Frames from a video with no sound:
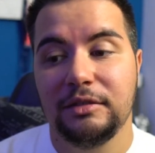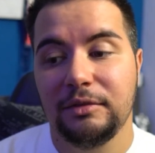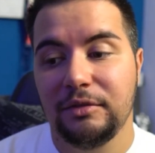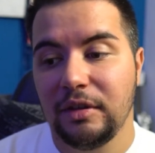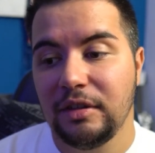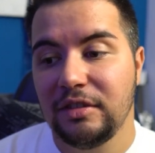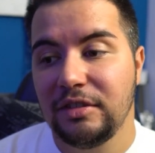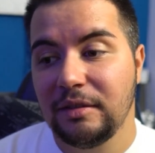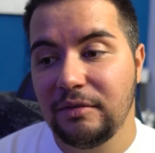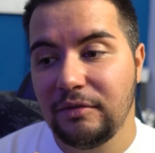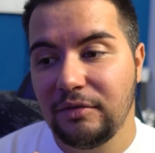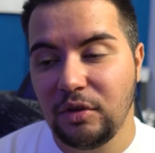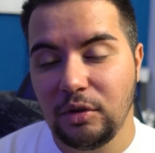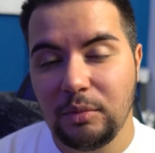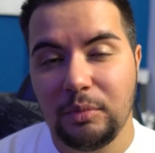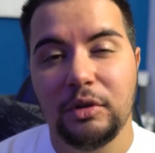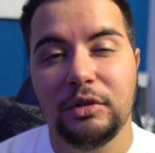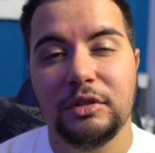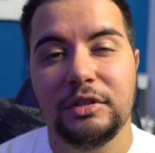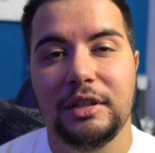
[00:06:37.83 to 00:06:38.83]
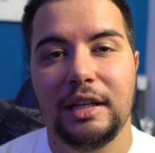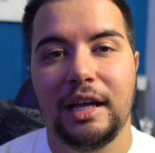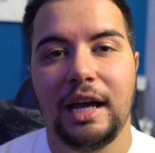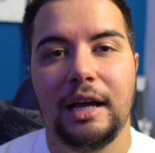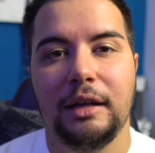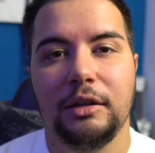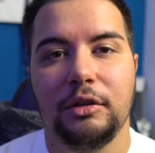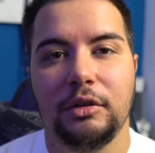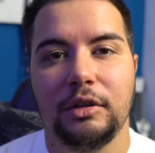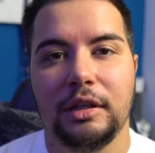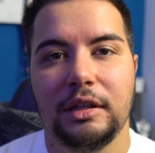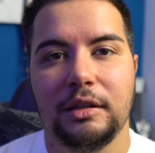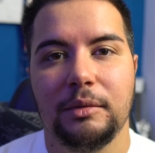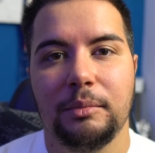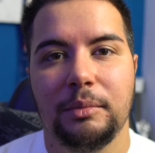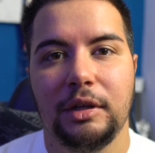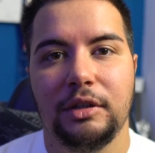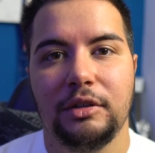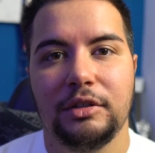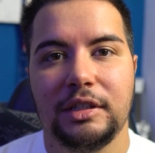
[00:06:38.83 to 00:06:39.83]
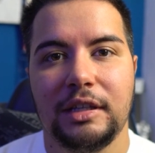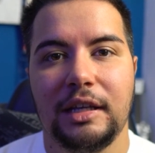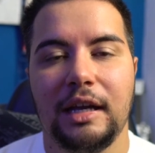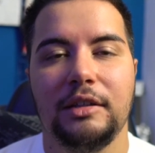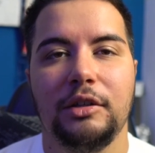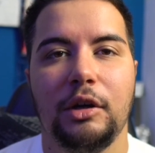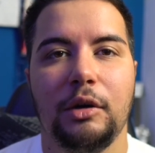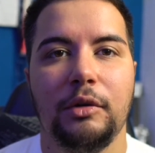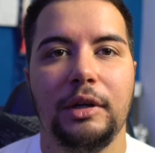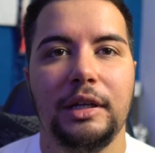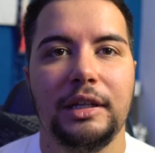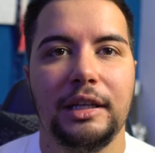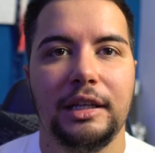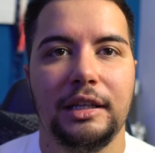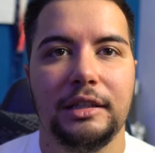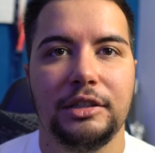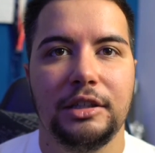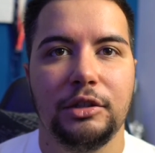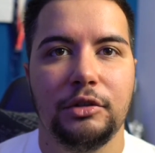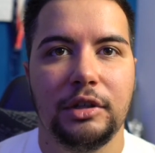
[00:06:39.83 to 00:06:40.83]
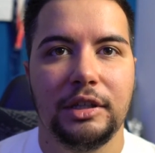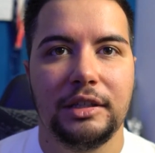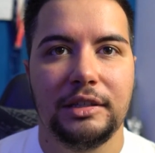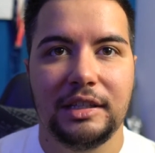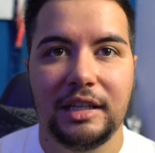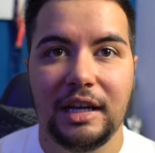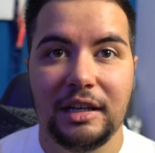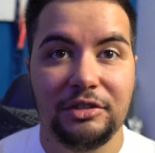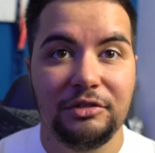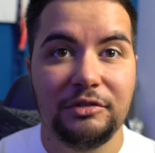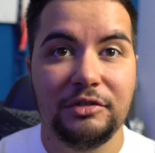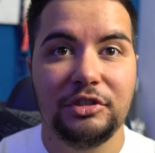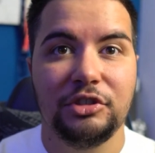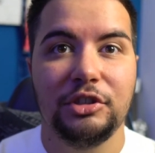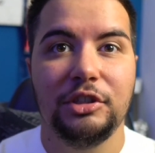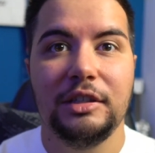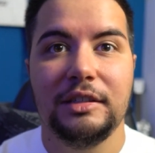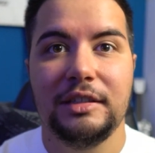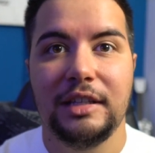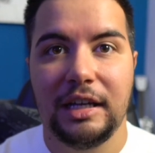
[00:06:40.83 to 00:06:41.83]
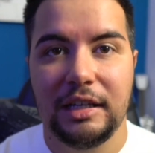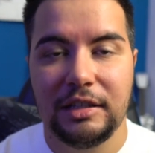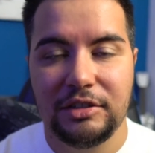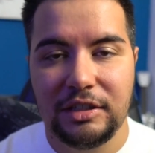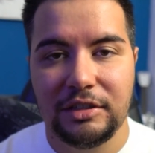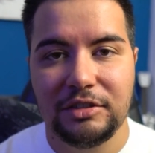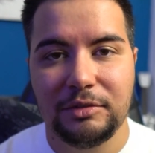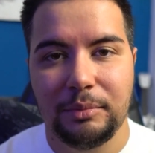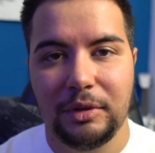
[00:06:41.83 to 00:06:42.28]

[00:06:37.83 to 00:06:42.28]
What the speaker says: First and foremost, the algorithm, because it has already integrated artificial intelligence,